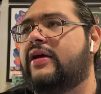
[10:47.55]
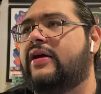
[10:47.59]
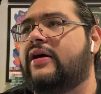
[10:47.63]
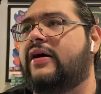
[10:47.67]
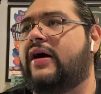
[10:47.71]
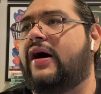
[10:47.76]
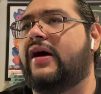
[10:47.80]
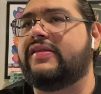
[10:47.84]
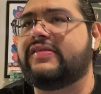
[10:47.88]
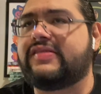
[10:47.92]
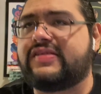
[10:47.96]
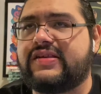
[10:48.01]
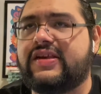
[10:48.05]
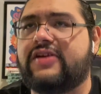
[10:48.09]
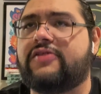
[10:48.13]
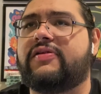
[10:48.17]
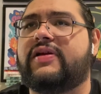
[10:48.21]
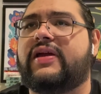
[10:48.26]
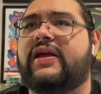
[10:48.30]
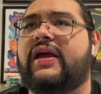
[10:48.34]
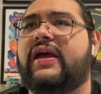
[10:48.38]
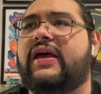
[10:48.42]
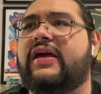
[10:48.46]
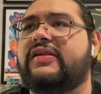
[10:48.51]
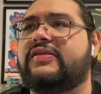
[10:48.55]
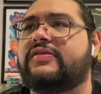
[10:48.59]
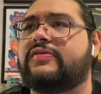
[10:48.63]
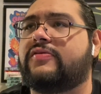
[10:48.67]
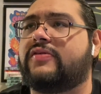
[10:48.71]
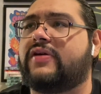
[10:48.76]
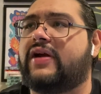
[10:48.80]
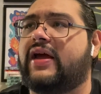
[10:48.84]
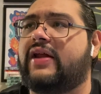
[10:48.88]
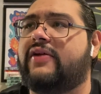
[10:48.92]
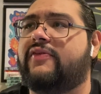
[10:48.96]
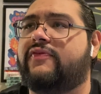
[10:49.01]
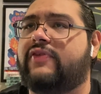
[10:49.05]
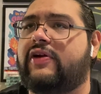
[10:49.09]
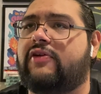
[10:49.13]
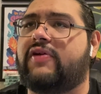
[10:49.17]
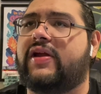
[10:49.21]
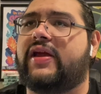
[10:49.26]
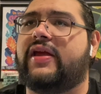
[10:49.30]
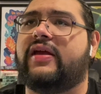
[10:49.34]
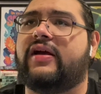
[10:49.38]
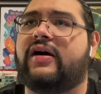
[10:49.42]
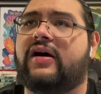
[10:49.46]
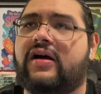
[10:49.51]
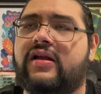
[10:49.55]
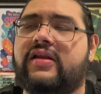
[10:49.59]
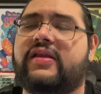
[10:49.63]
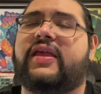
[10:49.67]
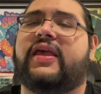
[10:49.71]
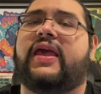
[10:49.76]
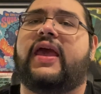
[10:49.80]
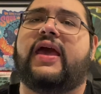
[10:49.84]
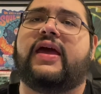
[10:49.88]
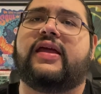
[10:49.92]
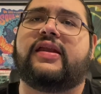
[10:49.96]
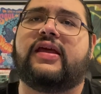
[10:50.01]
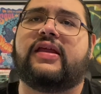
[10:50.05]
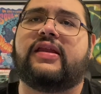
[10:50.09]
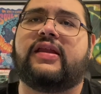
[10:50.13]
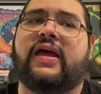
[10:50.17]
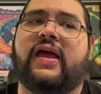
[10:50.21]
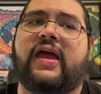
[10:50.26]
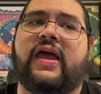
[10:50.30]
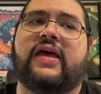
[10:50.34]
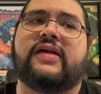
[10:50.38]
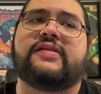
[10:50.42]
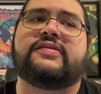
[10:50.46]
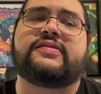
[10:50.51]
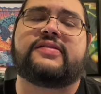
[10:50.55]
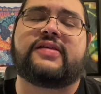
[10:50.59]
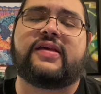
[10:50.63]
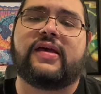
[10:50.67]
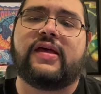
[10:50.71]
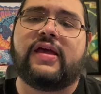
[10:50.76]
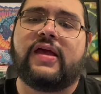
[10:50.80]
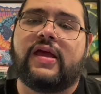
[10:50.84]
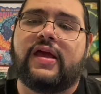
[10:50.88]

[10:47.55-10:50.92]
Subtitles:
unserious or kind of very uncanon-esque